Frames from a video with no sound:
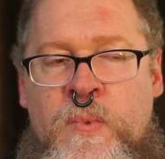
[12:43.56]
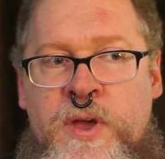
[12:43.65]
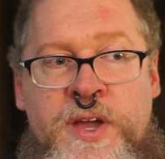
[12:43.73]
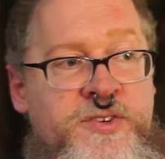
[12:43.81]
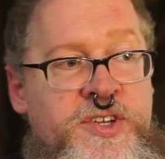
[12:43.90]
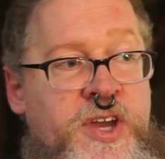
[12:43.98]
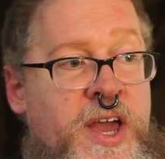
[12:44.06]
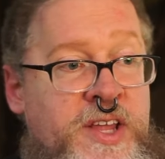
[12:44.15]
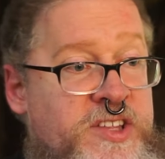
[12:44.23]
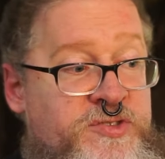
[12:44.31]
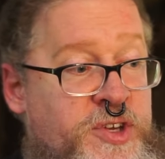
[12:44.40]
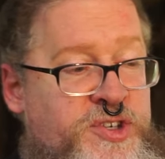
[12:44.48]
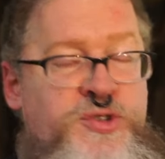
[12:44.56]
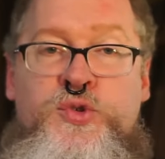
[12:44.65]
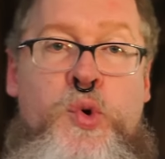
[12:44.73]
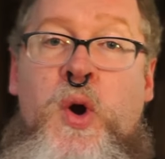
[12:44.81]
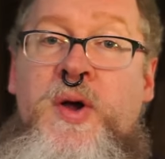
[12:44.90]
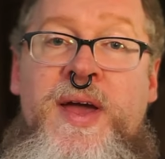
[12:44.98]
It, and it's
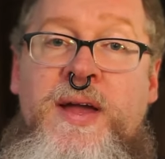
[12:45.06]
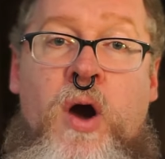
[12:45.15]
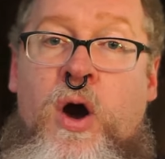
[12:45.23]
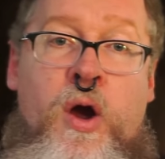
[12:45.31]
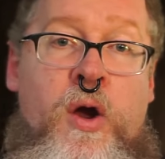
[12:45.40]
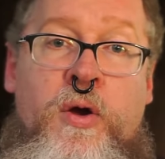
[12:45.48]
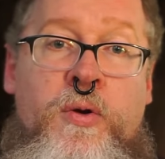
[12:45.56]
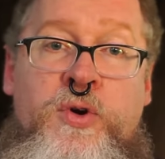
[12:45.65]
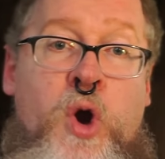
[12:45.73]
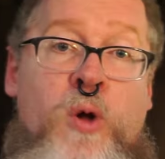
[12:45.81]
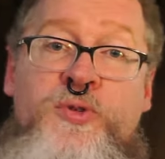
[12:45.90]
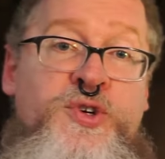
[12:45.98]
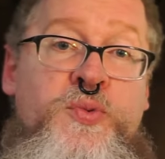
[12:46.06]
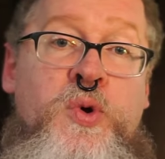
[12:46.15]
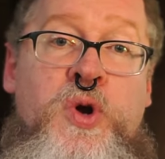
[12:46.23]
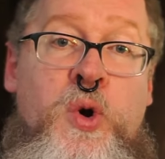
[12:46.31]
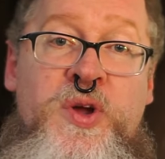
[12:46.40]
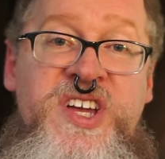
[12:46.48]
destroying our cultural
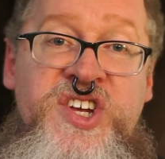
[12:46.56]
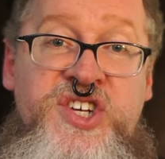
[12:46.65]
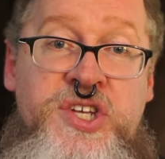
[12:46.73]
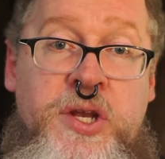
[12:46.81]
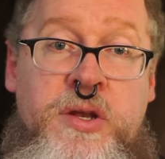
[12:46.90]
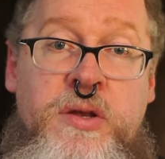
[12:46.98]
cohesion.